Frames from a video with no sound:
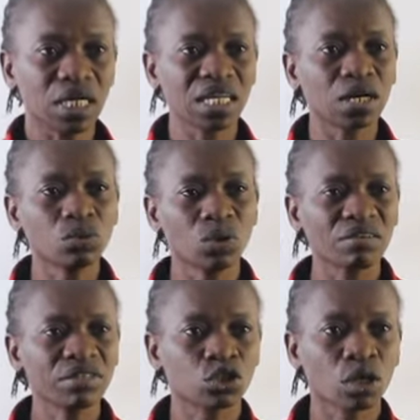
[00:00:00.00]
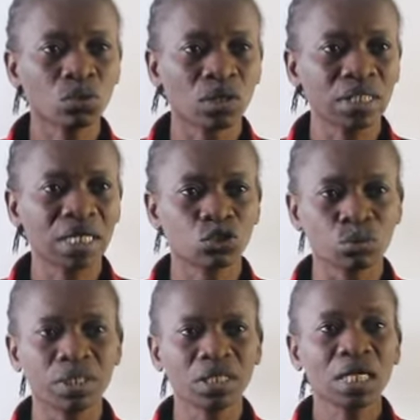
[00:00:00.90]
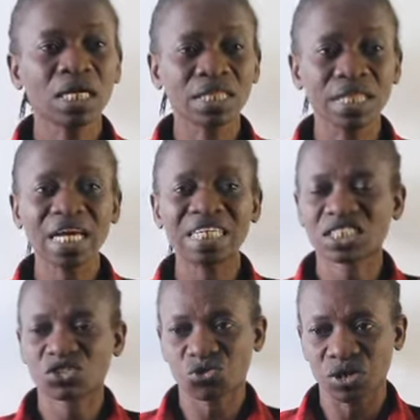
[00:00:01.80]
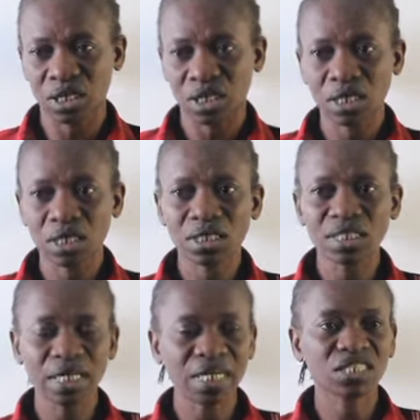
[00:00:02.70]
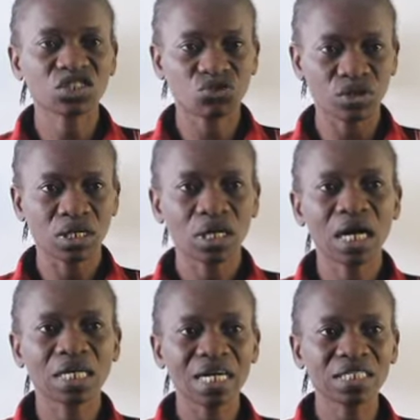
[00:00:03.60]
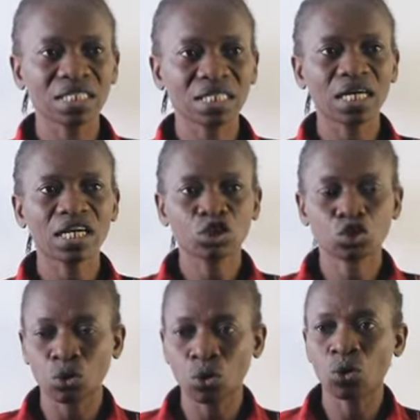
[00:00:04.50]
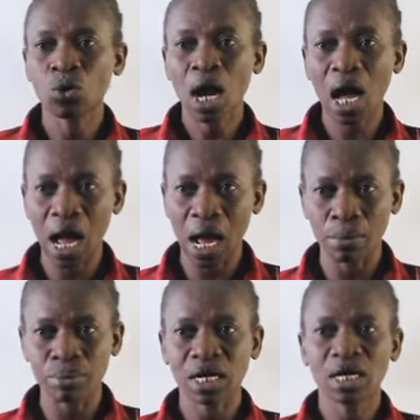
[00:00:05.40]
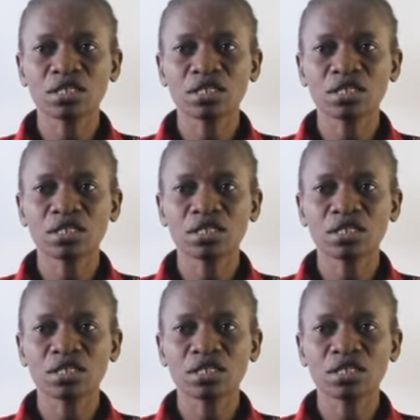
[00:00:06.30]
Then we have the third one there to be this tree, and that is so arbre.